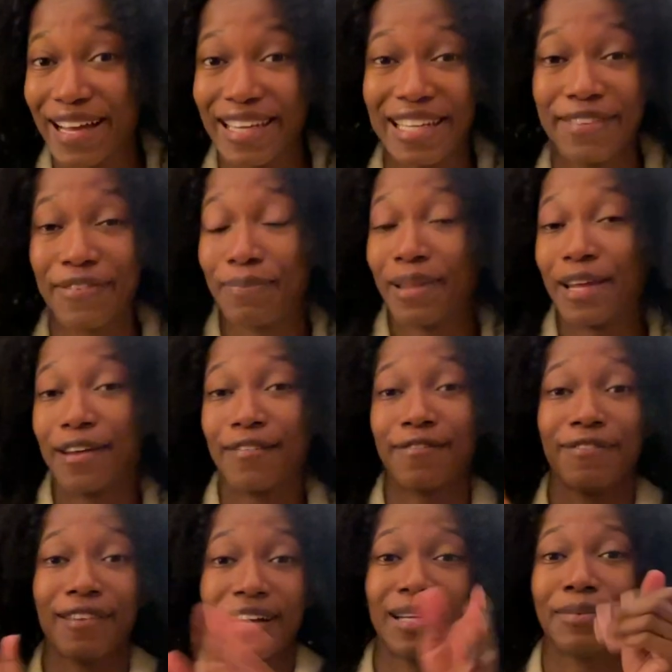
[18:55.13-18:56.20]
I didn't even plan on
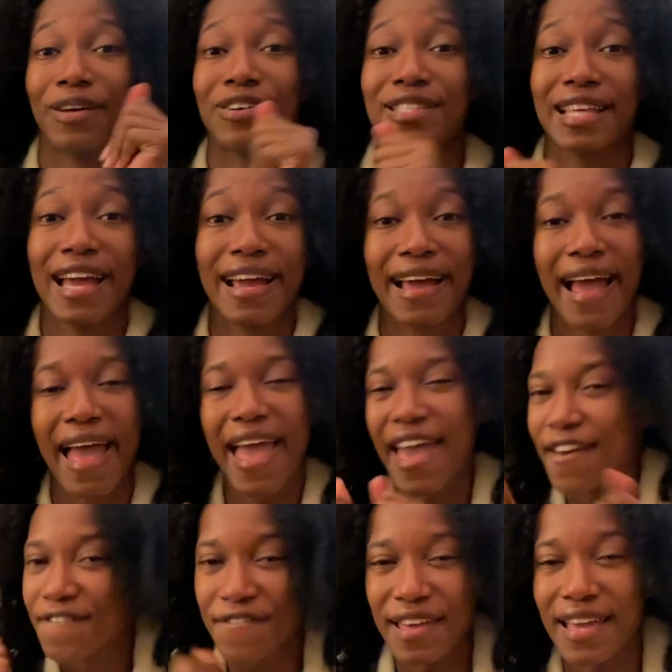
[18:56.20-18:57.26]
vlogging. I was like,
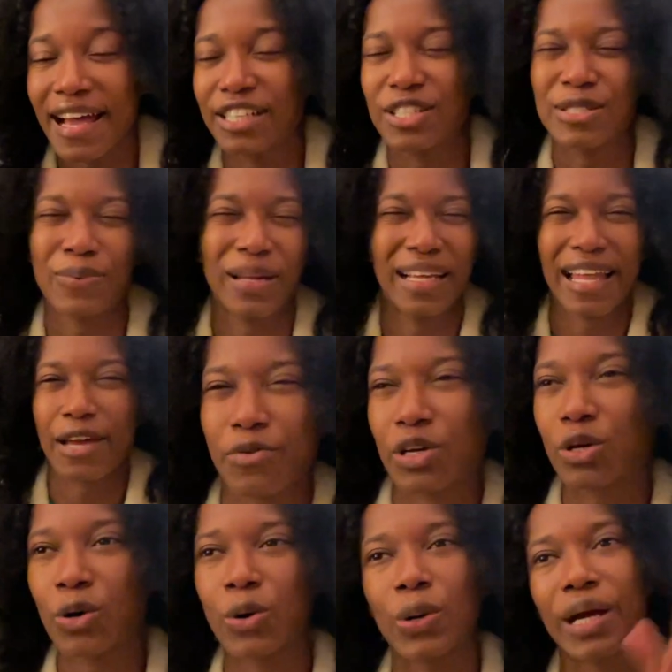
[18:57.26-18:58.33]
F it. I just want to like
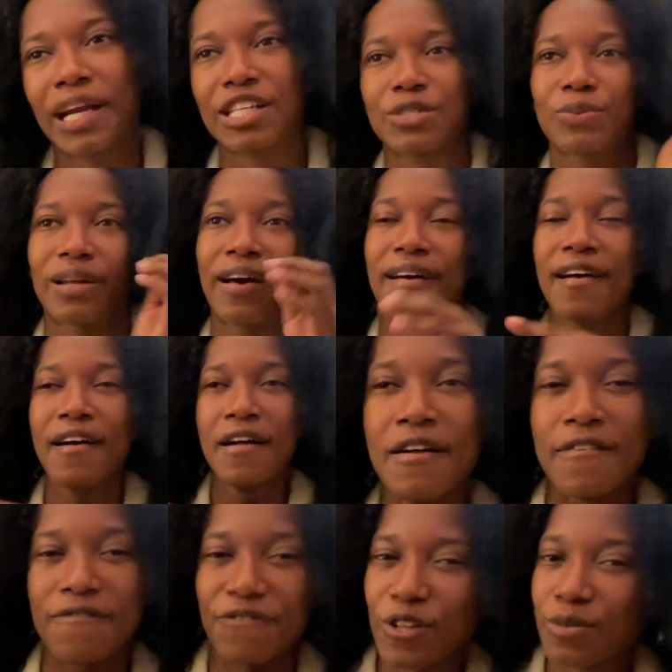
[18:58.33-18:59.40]
record. I just want
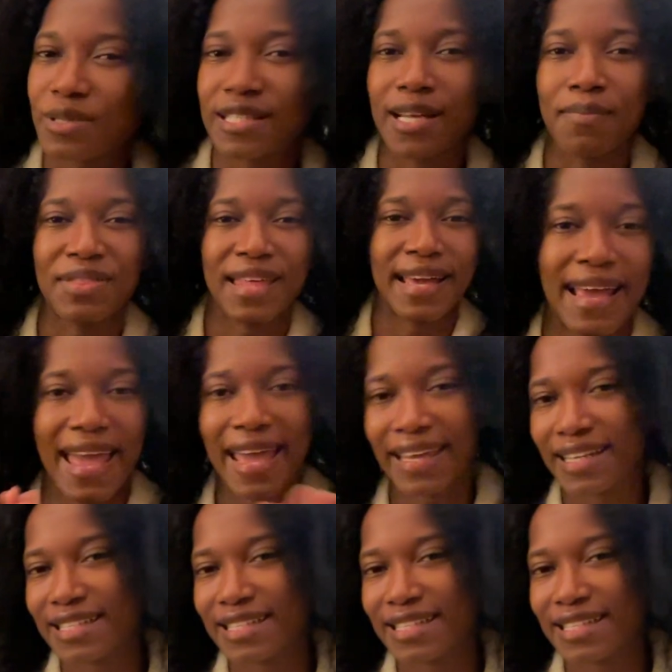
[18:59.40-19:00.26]
to film something, edit